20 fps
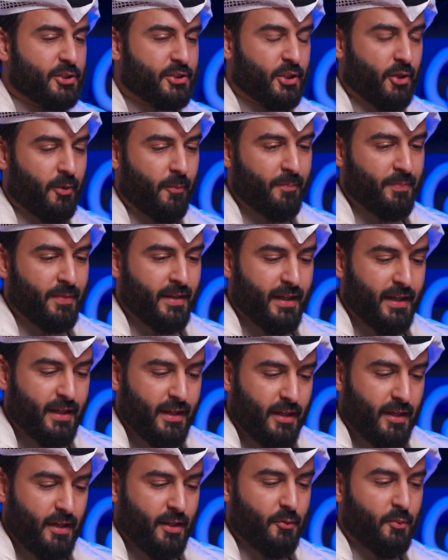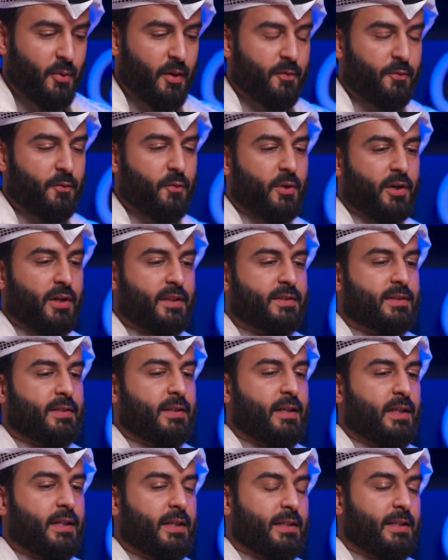So, we've worked
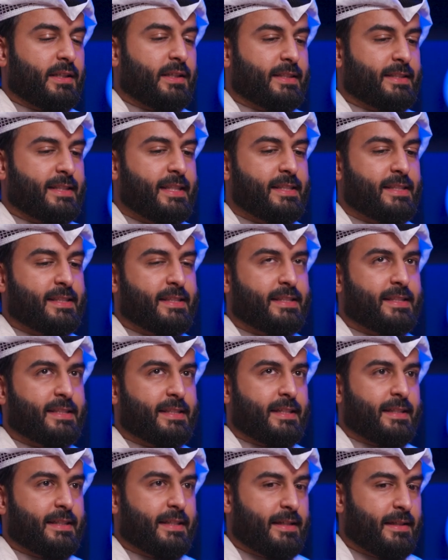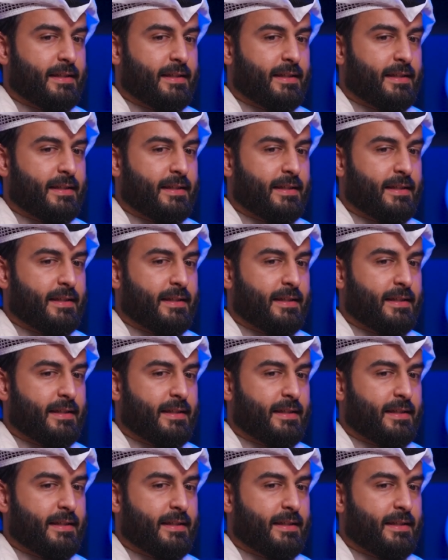since